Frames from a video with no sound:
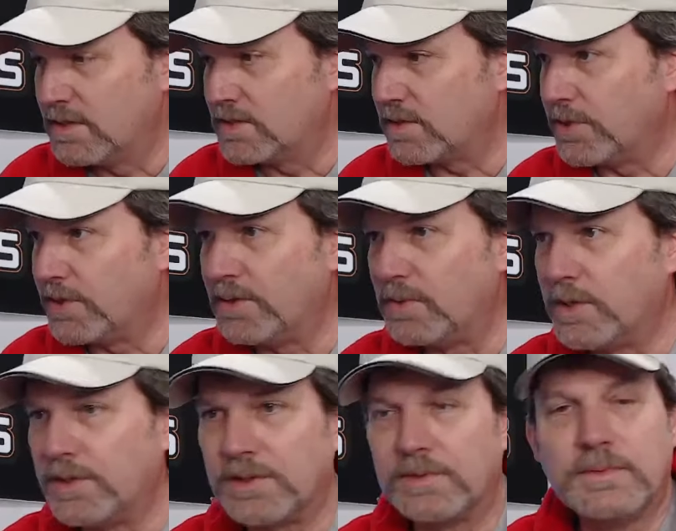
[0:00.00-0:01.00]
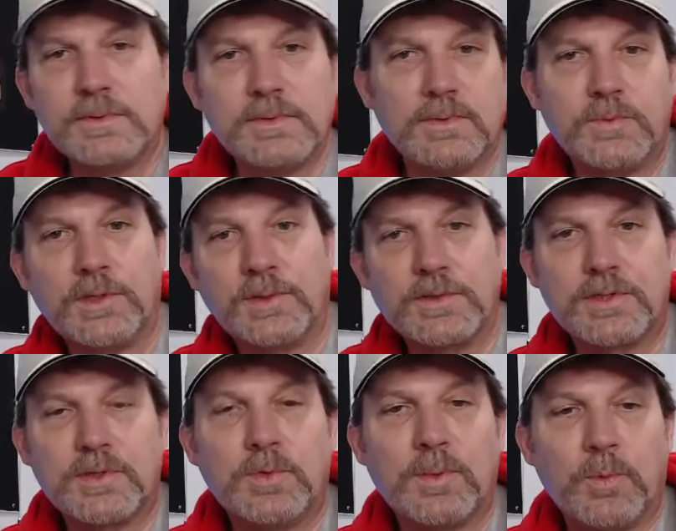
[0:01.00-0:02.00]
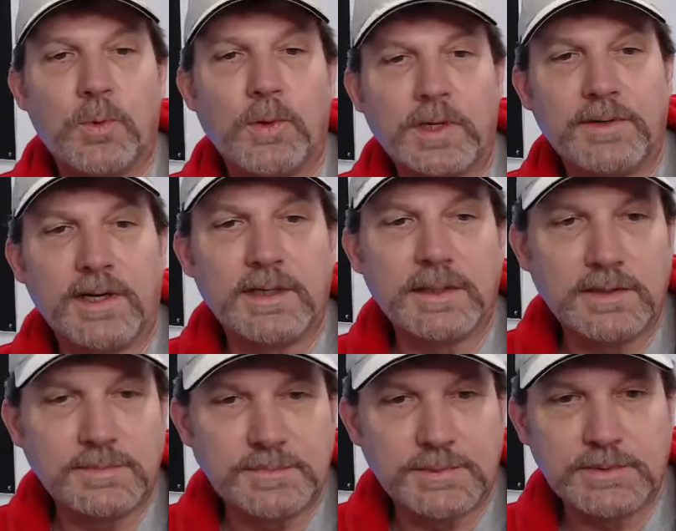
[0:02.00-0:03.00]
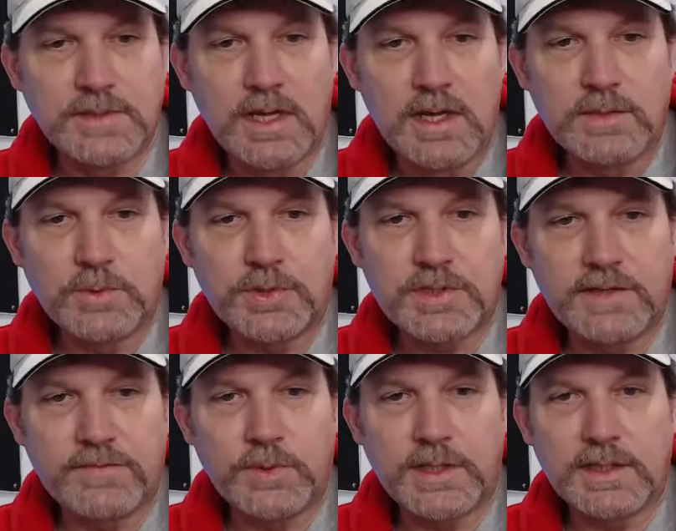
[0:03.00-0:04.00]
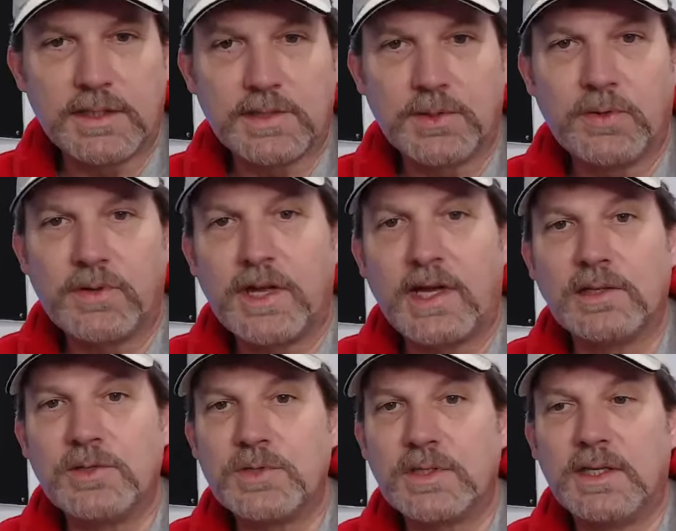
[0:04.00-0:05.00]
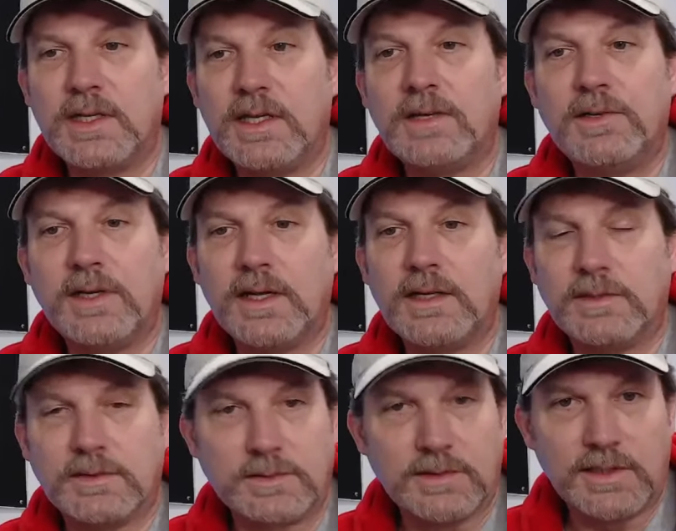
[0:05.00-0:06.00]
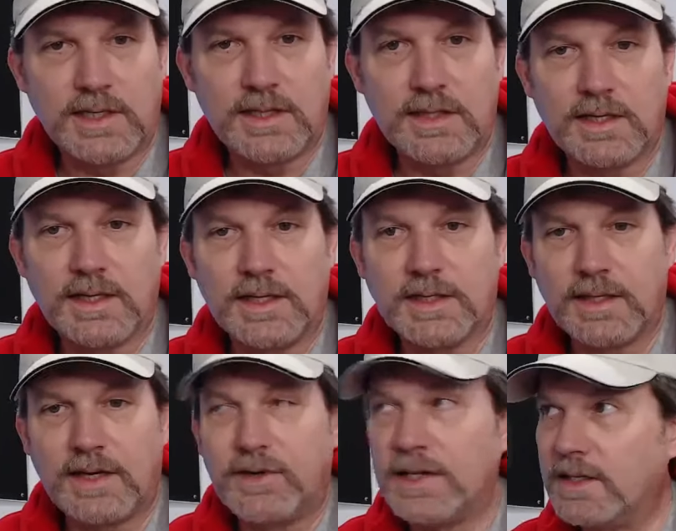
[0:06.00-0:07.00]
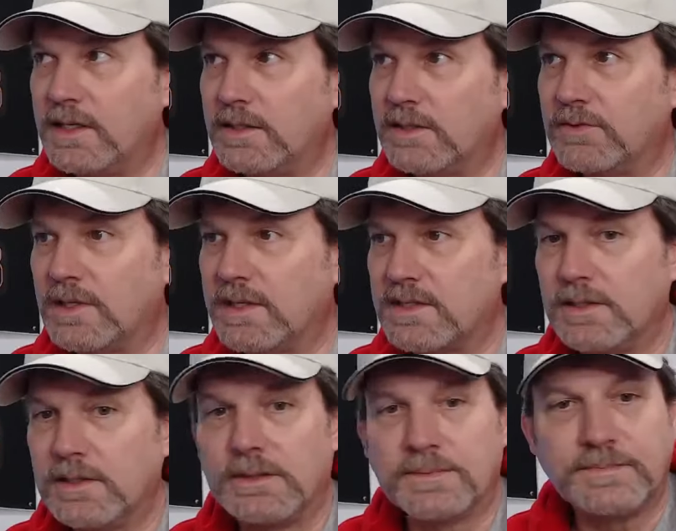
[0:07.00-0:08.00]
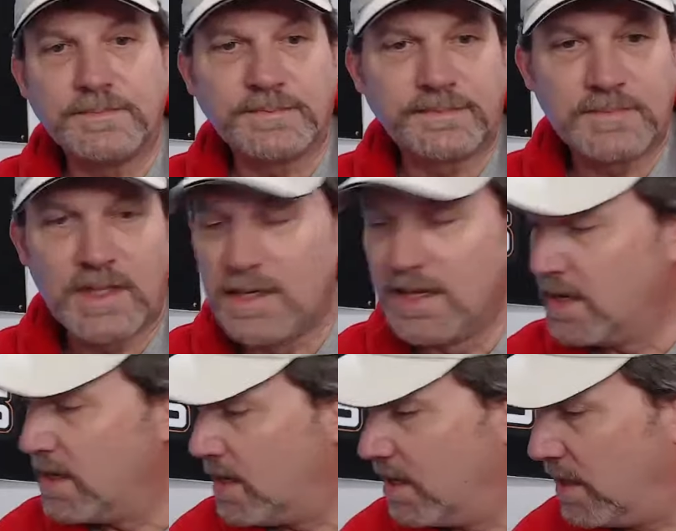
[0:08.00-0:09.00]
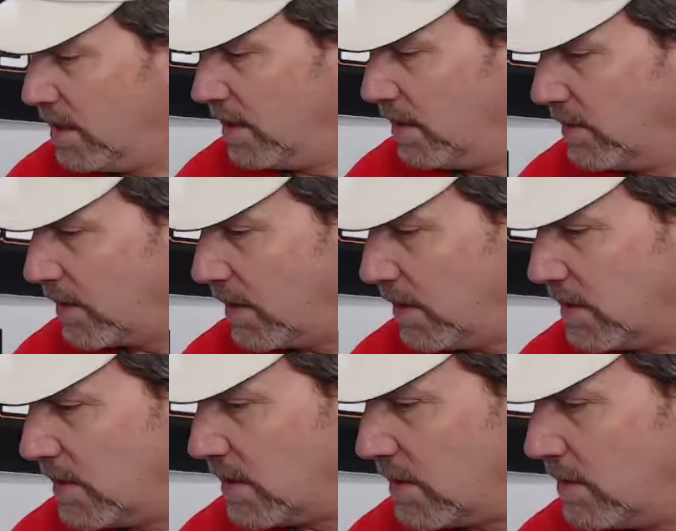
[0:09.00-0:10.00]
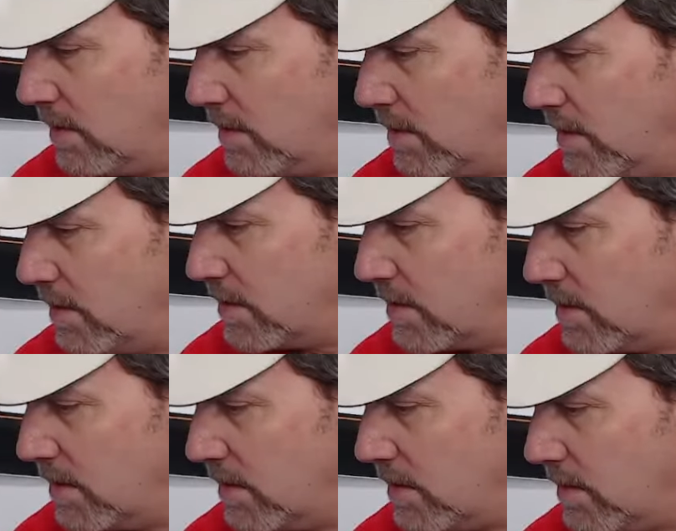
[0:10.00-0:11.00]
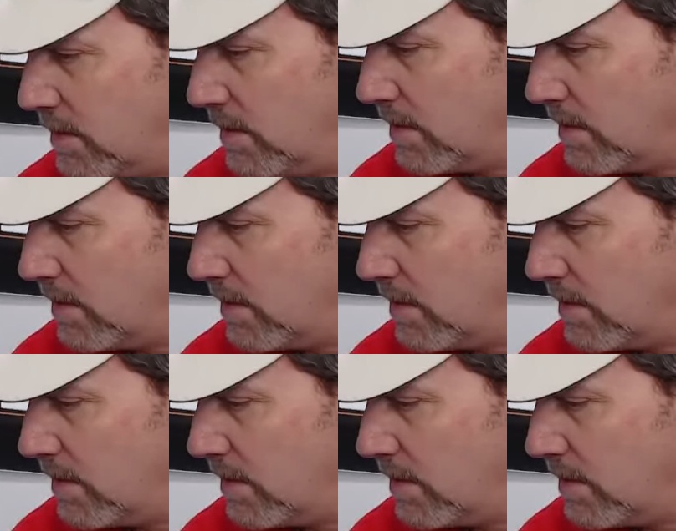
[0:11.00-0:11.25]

So we're in a winter storm warning right now. But we'll see if we can get through it without losing any internet or anything like that. Right now, everything's good. Okay, let's see.